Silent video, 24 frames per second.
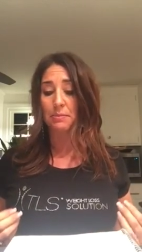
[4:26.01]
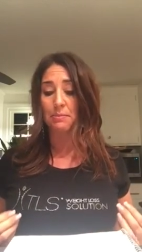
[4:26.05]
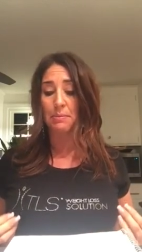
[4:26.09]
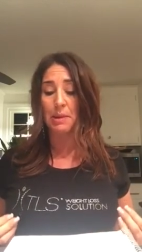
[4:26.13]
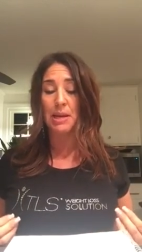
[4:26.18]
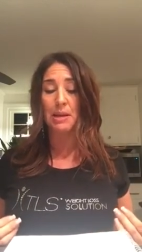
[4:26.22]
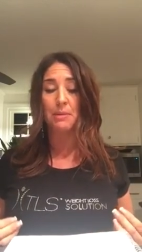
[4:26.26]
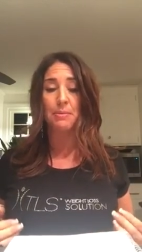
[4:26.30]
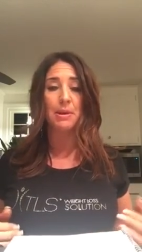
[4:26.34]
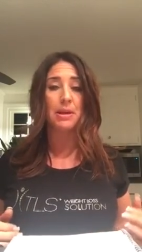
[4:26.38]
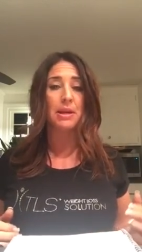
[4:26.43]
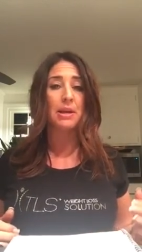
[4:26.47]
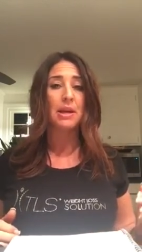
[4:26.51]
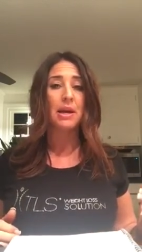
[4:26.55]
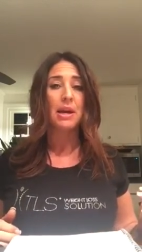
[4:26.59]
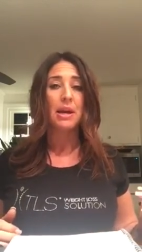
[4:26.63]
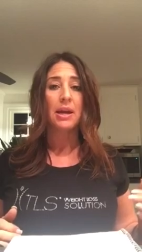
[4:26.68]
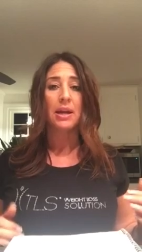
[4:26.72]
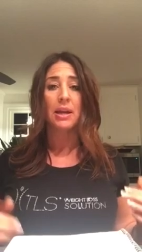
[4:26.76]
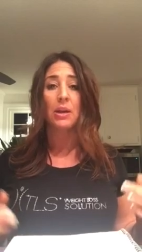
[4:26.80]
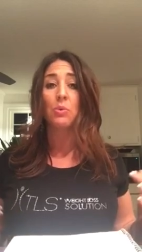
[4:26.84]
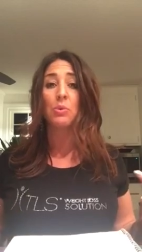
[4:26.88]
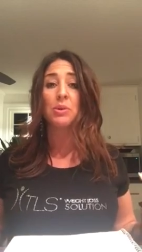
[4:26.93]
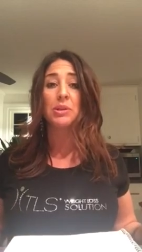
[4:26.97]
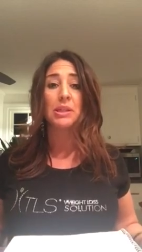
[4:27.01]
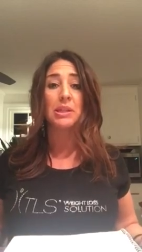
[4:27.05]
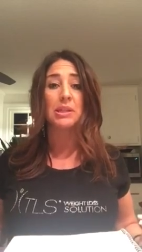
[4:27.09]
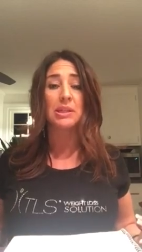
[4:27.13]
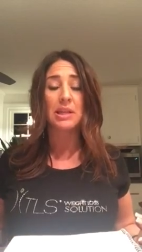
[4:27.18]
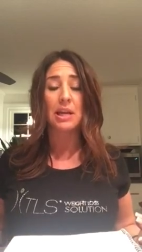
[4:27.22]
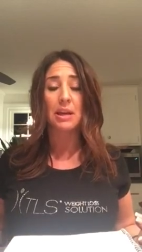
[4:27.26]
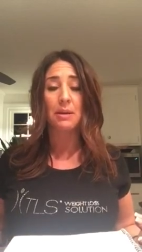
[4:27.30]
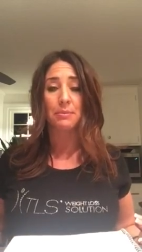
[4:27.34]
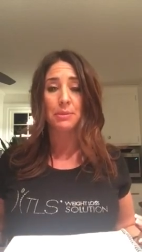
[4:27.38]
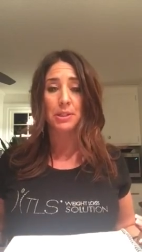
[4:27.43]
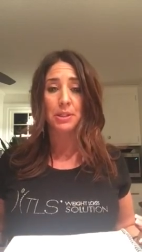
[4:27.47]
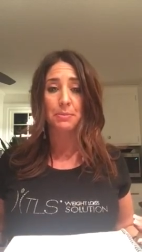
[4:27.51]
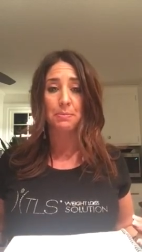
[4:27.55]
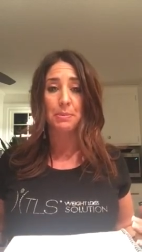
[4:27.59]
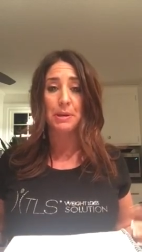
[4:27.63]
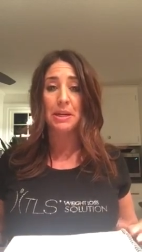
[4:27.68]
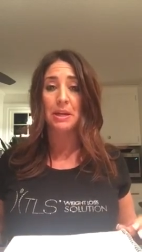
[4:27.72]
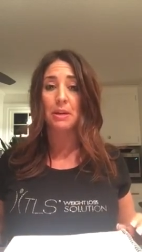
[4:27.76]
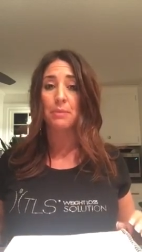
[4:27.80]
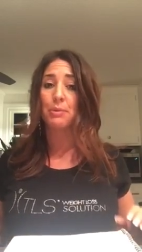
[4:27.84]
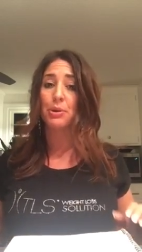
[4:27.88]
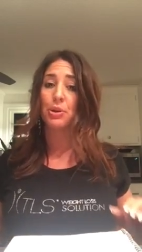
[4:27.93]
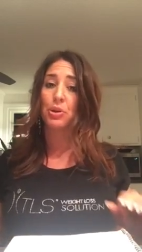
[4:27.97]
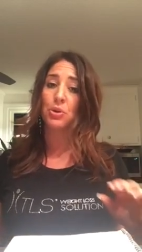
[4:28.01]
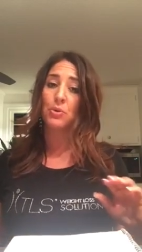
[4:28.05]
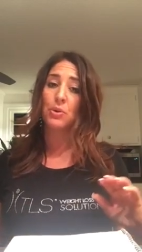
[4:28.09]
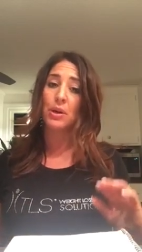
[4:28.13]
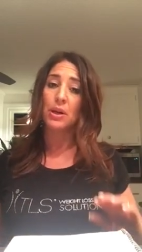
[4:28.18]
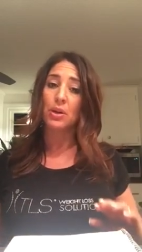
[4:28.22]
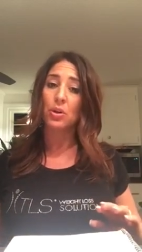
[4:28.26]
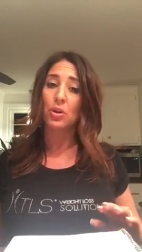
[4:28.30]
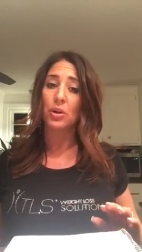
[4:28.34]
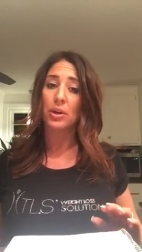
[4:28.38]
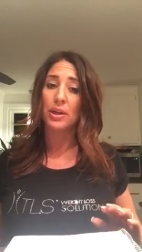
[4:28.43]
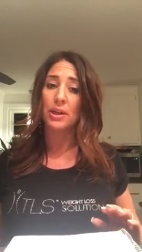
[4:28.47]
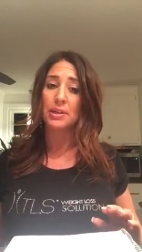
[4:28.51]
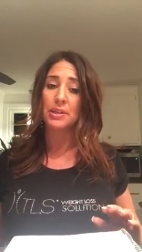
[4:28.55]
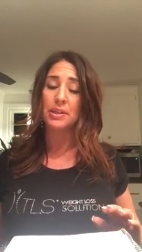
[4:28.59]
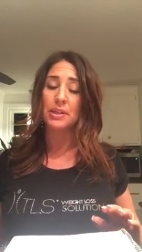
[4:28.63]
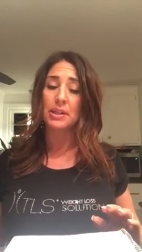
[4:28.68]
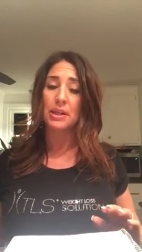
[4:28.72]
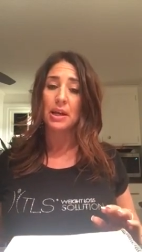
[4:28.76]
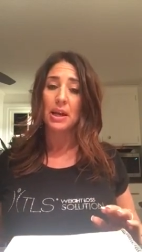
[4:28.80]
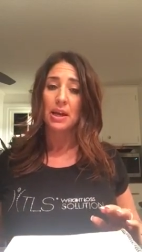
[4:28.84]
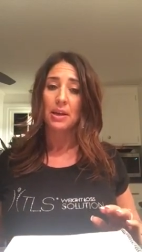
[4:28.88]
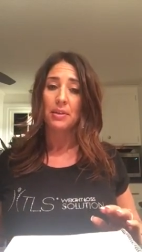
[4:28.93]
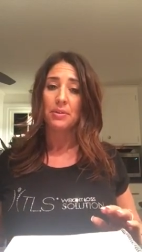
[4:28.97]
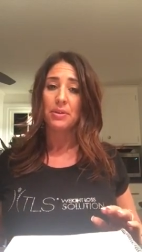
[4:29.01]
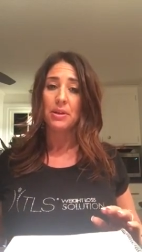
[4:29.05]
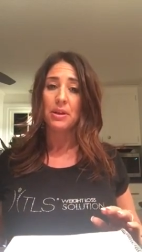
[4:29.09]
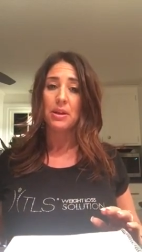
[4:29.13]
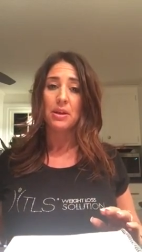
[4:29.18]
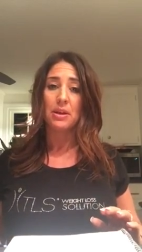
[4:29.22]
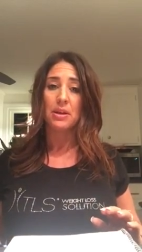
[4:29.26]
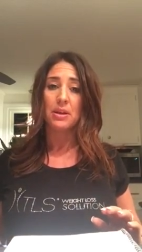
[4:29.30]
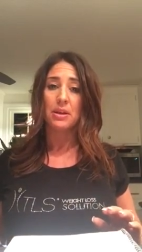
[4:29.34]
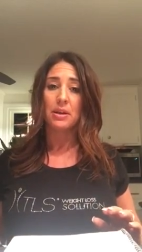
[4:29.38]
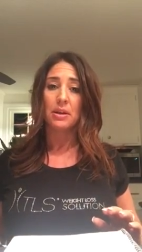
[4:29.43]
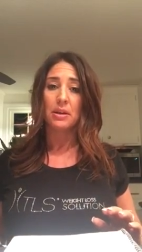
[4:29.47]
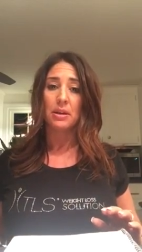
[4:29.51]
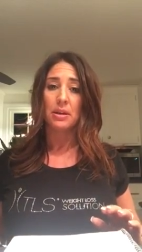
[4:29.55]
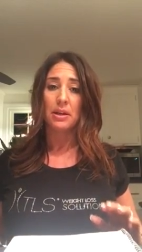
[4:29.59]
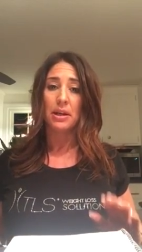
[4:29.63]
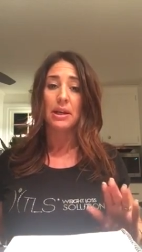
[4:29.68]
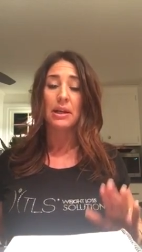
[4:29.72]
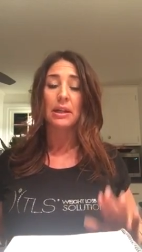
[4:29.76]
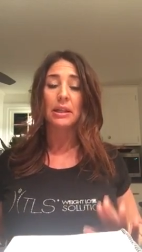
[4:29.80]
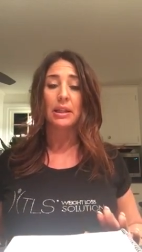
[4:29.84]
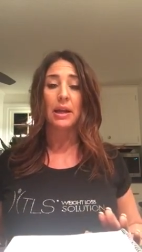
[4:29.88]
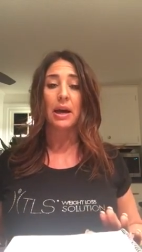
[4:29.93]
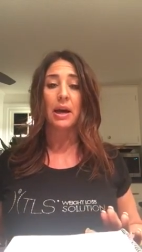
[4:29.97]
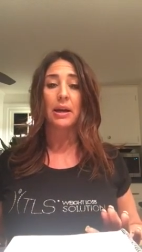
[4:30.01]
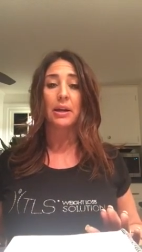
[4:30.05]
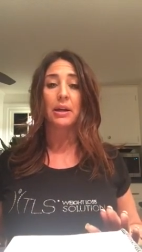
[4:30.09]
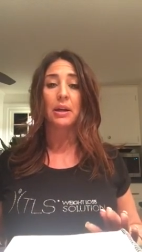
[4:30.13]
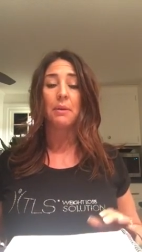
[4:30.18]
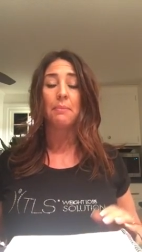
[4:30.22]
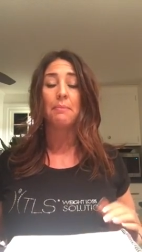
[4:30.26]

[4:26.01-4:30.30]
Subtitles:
Maybe it was the same speed, but you increased the incline.